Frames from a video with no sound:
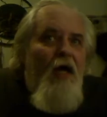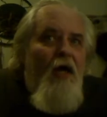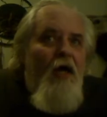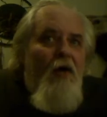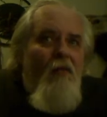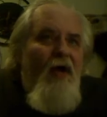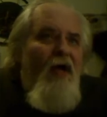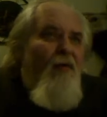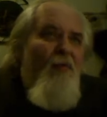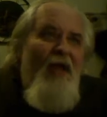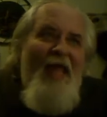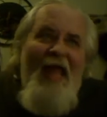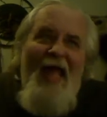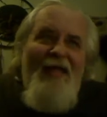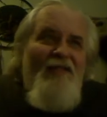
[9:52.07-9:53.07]
well, we
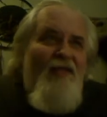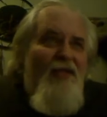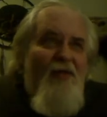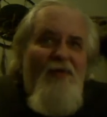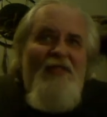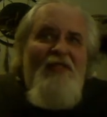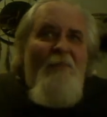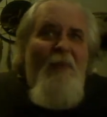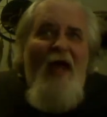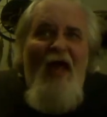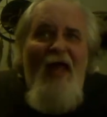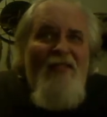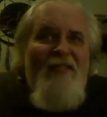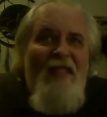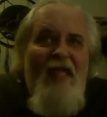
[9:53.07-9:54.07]
had to do, it's a
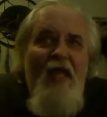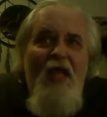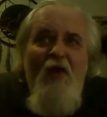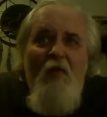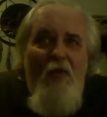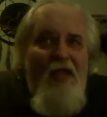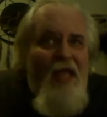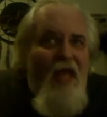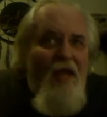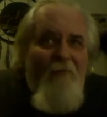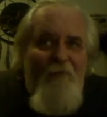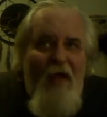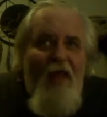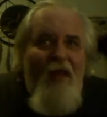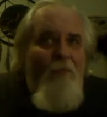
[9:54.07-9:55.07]
policy. We got to
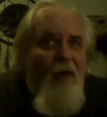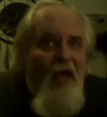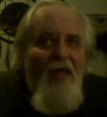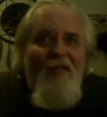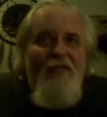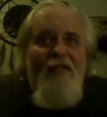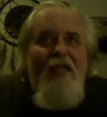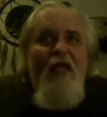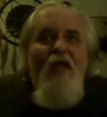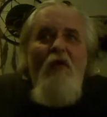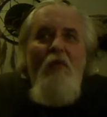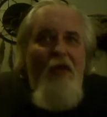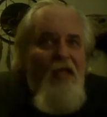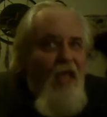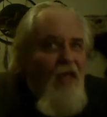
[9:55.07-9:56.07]
follow policy.
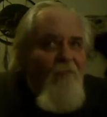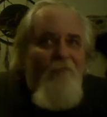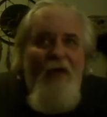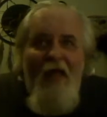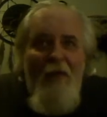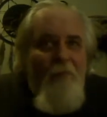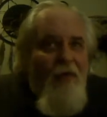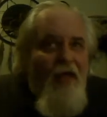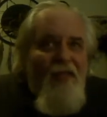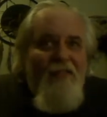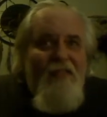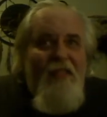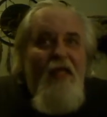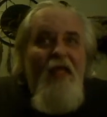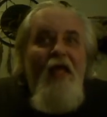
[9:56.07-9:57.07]
We got to follow
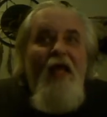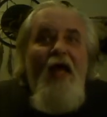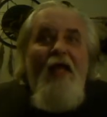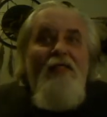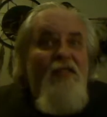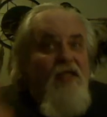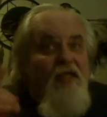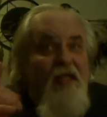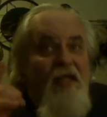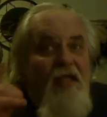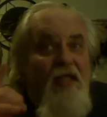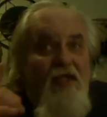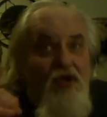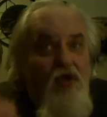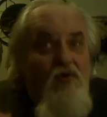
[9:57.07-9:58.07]
policy. I said,
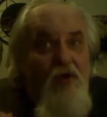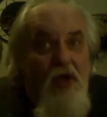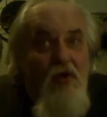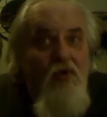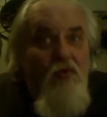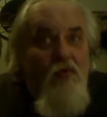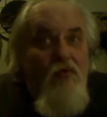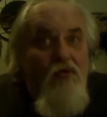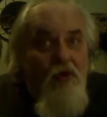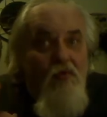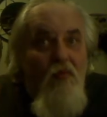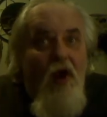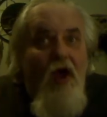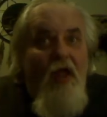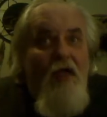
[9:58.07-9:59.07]
you do. You're
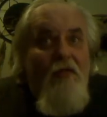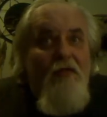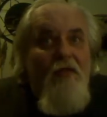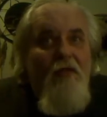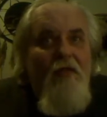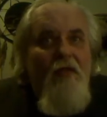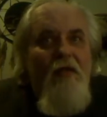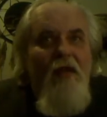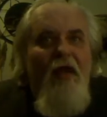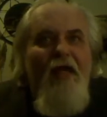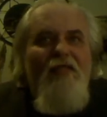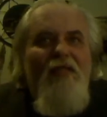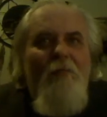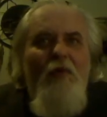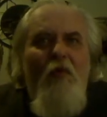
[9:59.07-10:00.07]
right. I
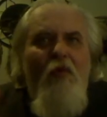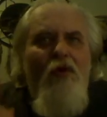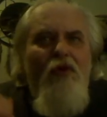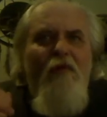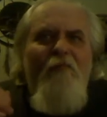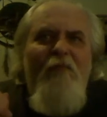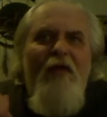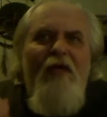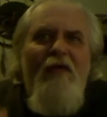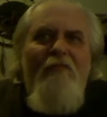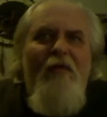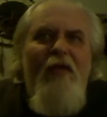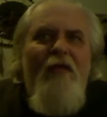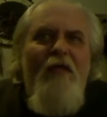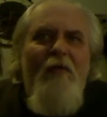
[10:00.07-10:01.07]
said, but where you're fucking
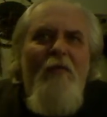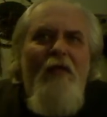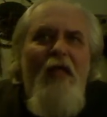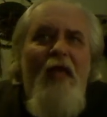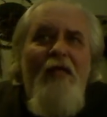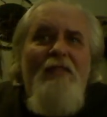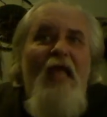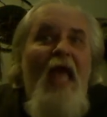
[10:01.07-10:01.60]
failing to realize,